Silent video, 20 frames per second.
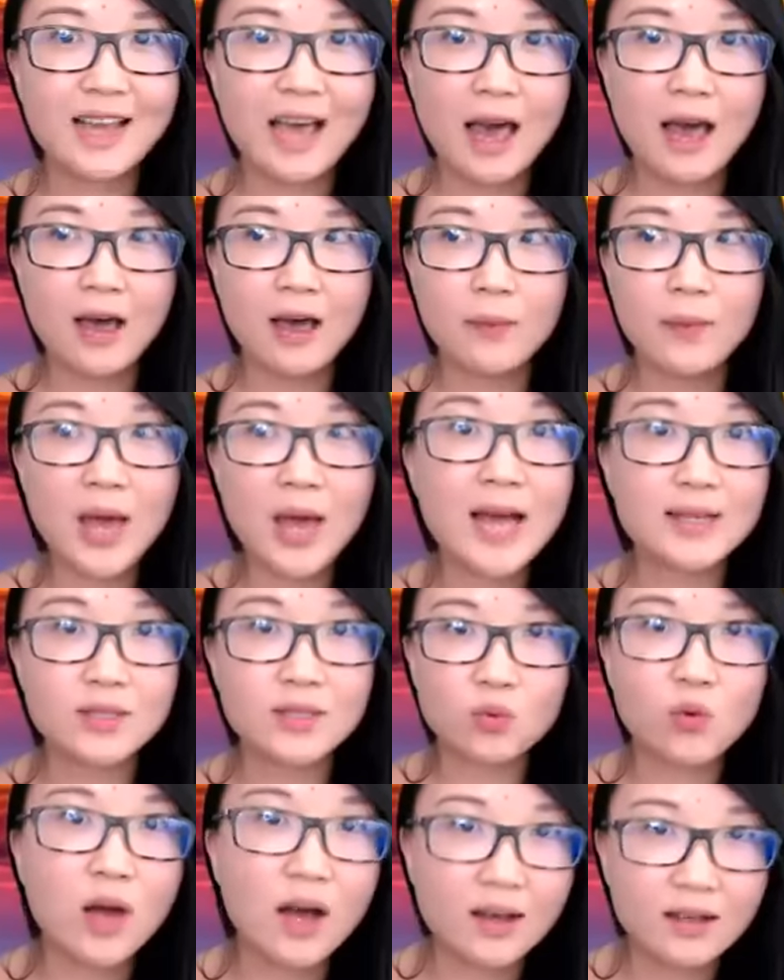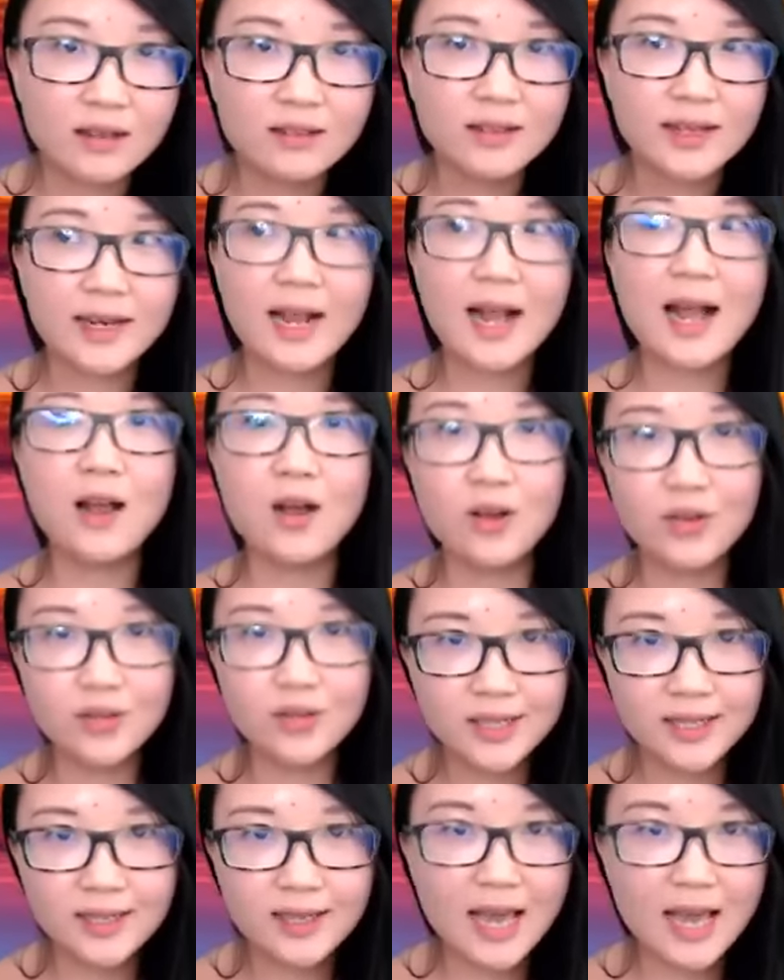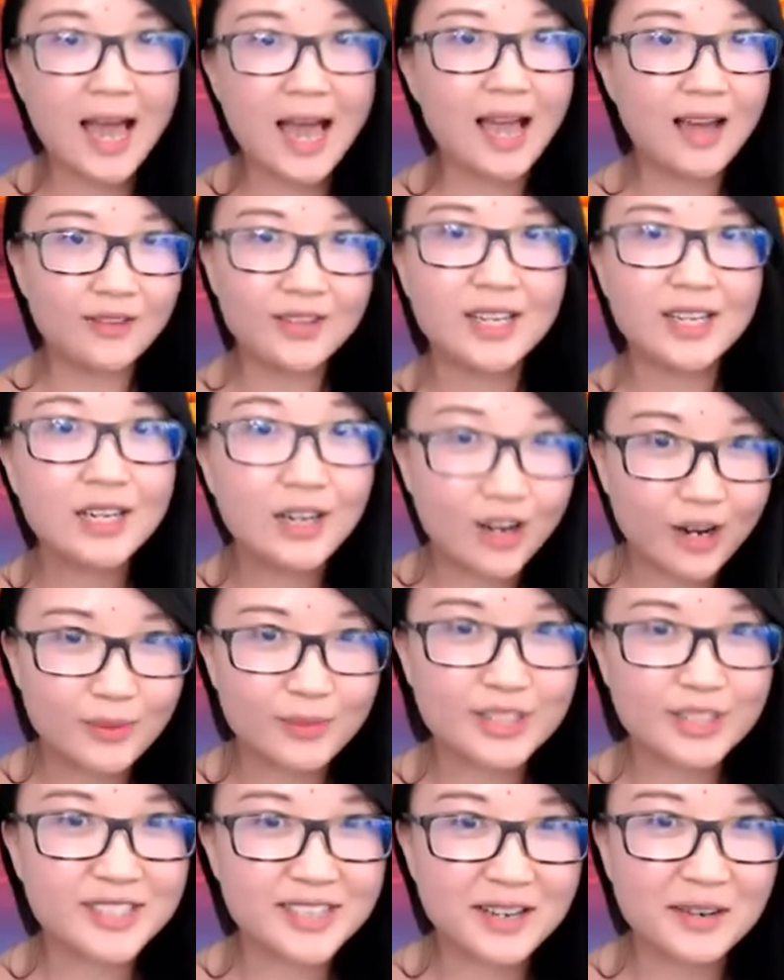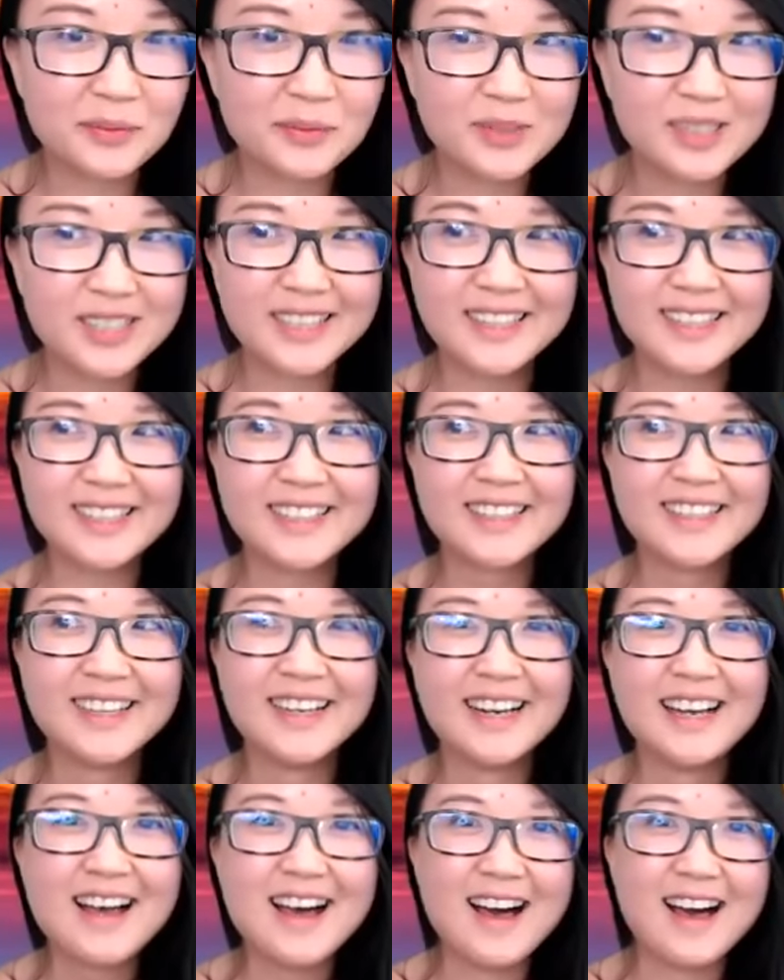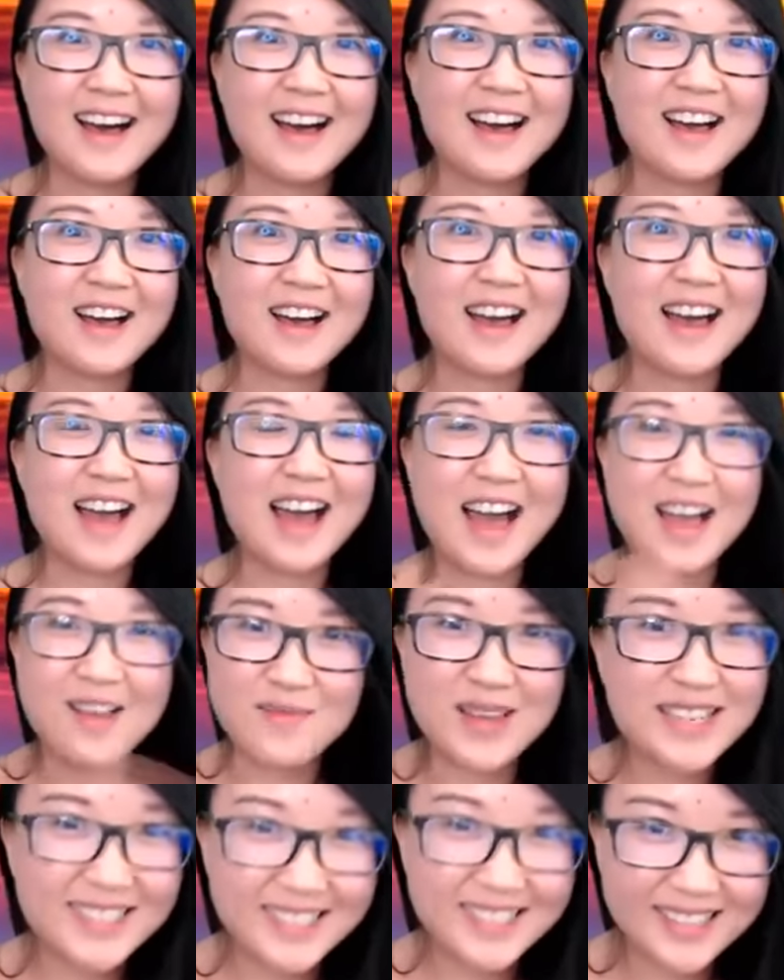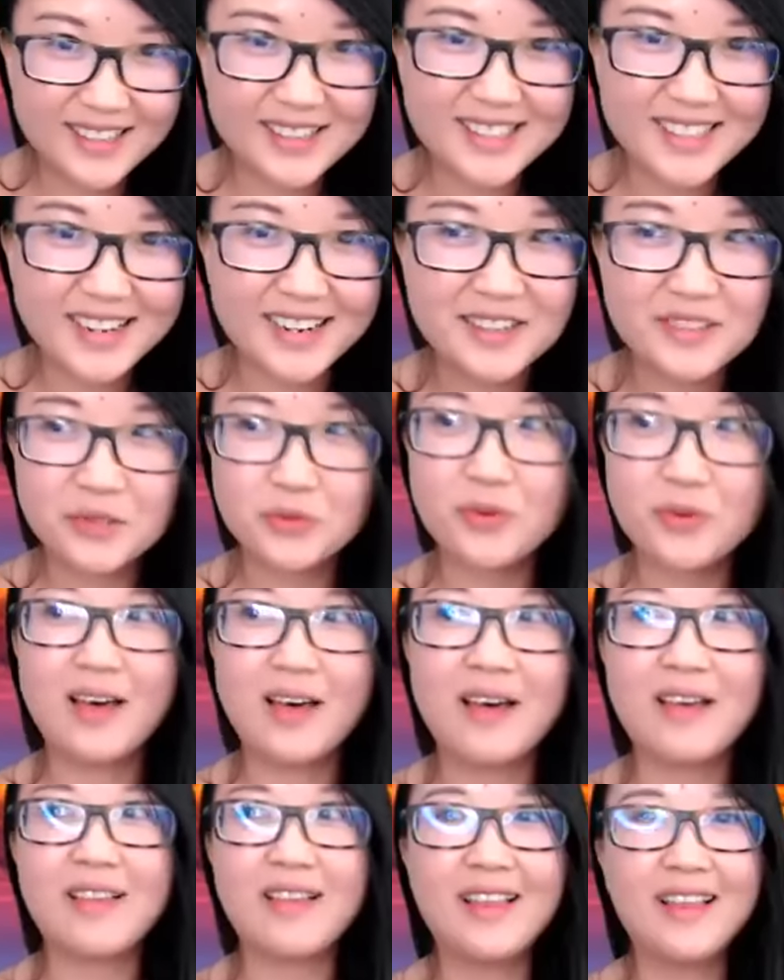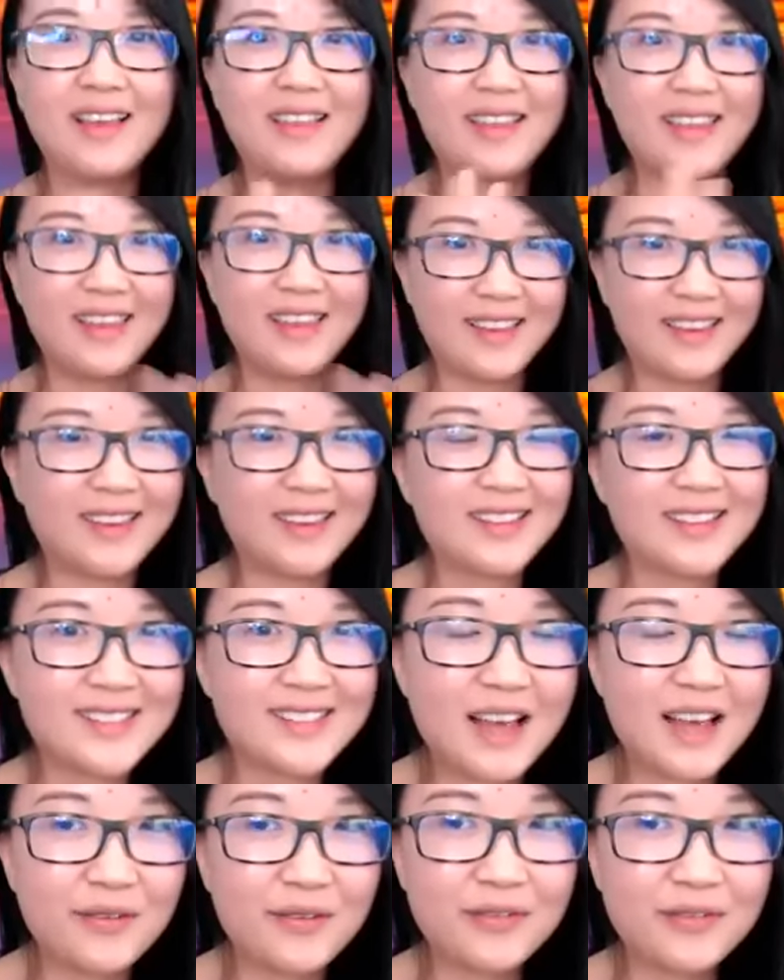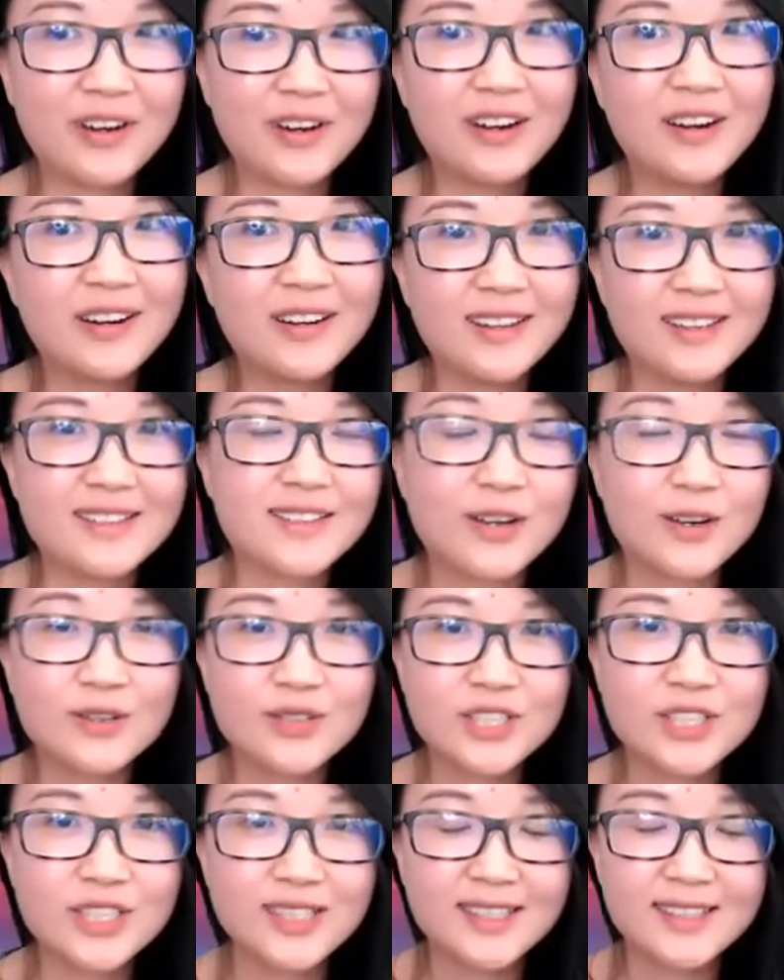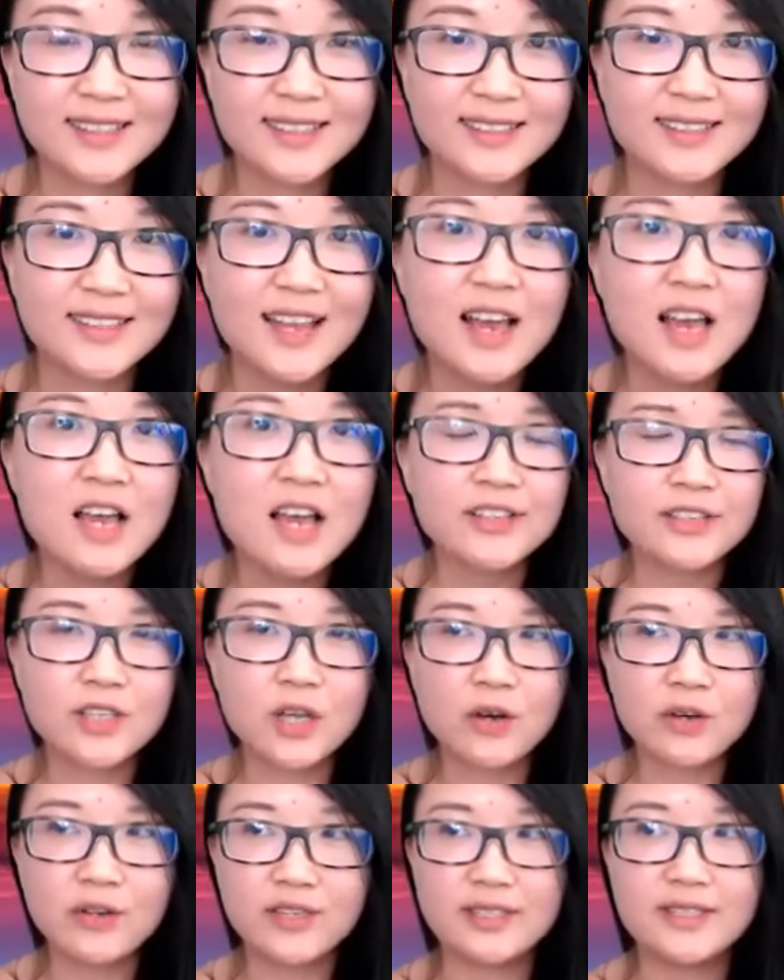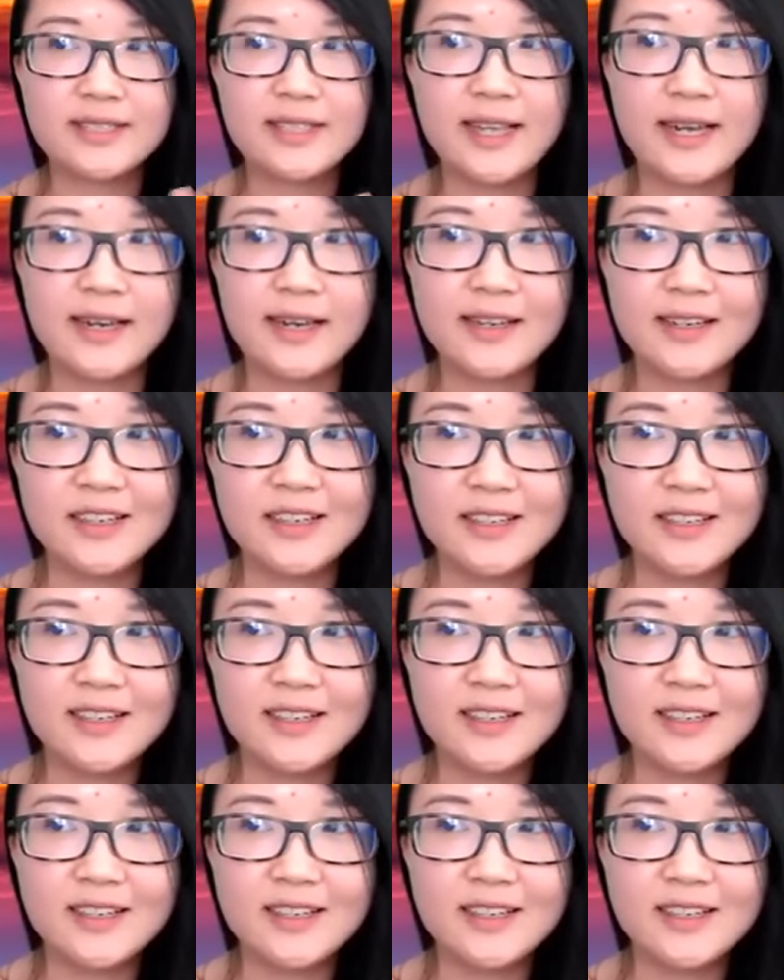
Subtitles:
as well. Like I have an e-commerce company. I make sales there as well, and then software and coaching. And so it's like,